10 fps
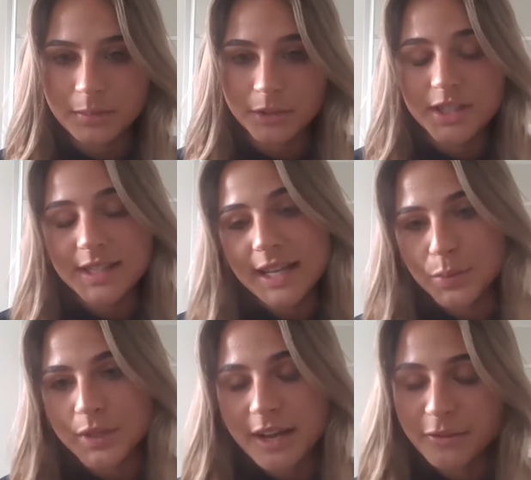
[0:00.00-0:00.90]
because
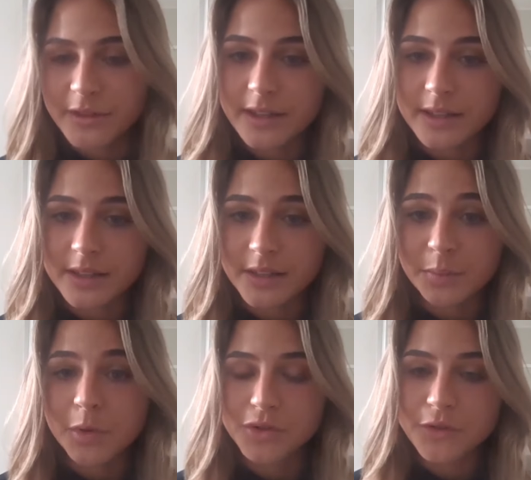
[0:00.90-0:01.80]
that's when I feel
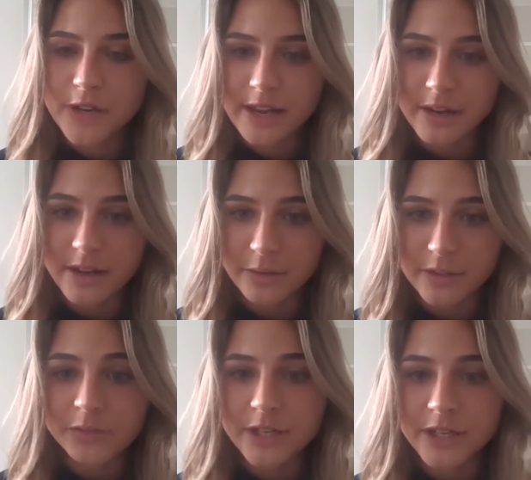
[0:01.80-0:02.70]
the most free. I, I
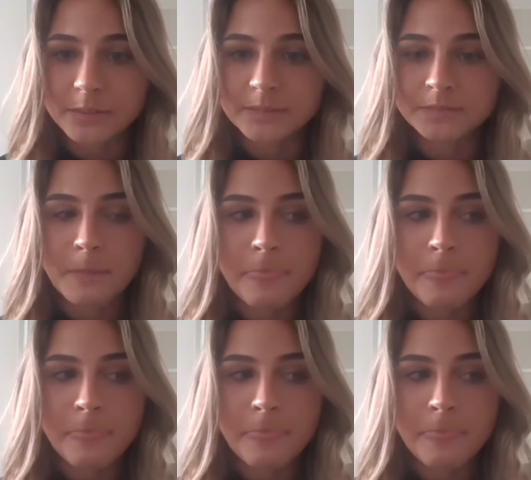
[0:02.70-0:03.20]
feel freedom.